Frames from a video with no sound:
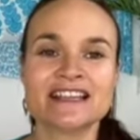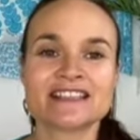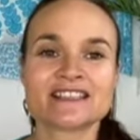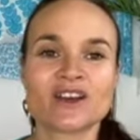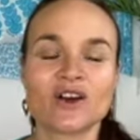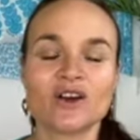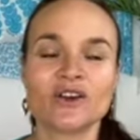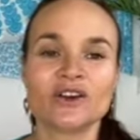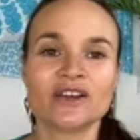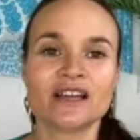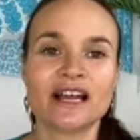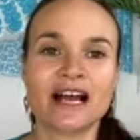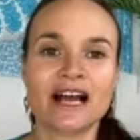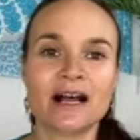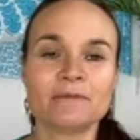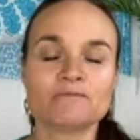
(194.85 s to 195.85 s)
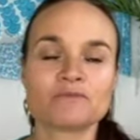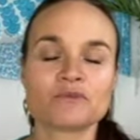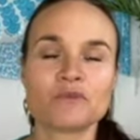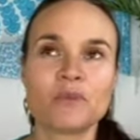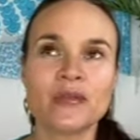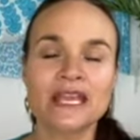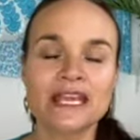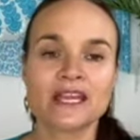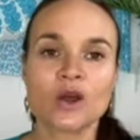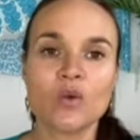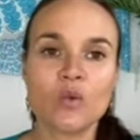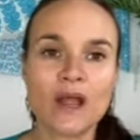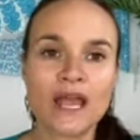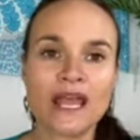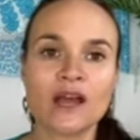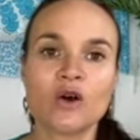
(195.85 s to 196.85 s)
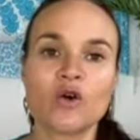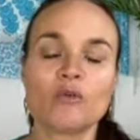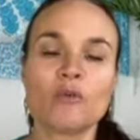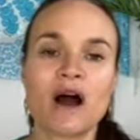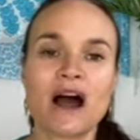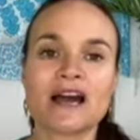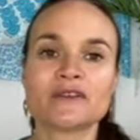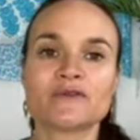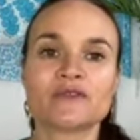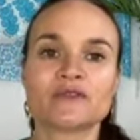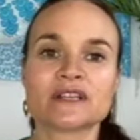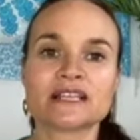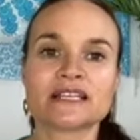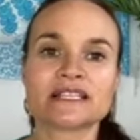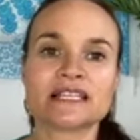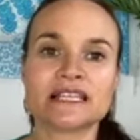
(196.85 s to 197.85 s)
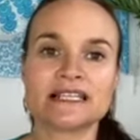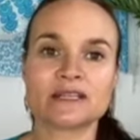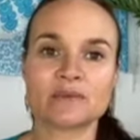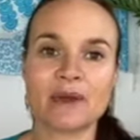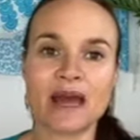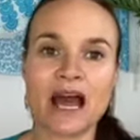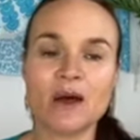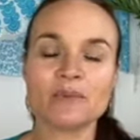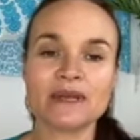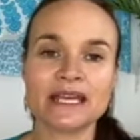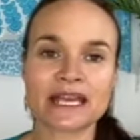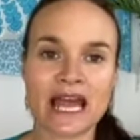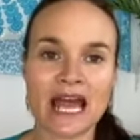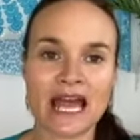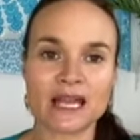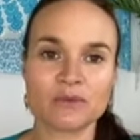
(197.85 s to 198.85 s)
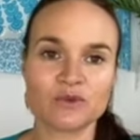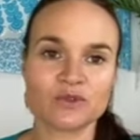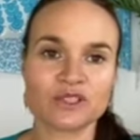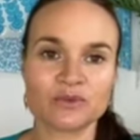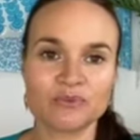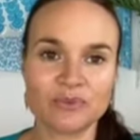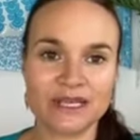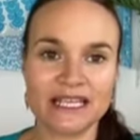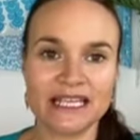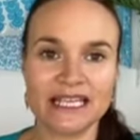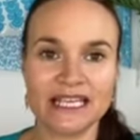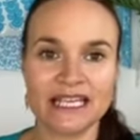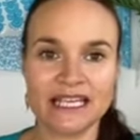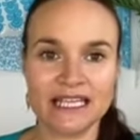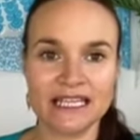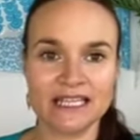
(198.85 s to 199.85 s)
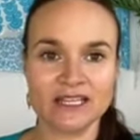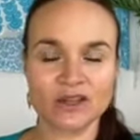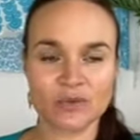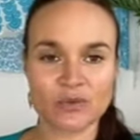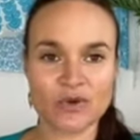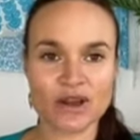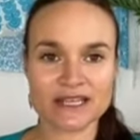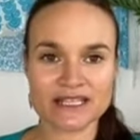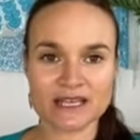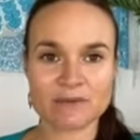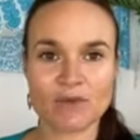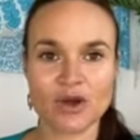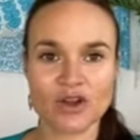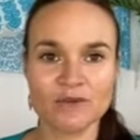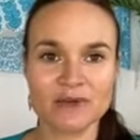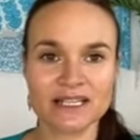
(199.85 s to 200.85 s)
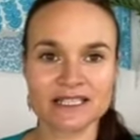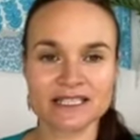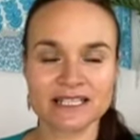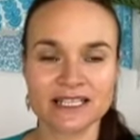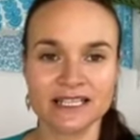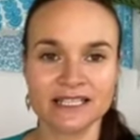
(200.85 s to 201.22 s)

So being aware or mindfulness is about being able to be in the present moment,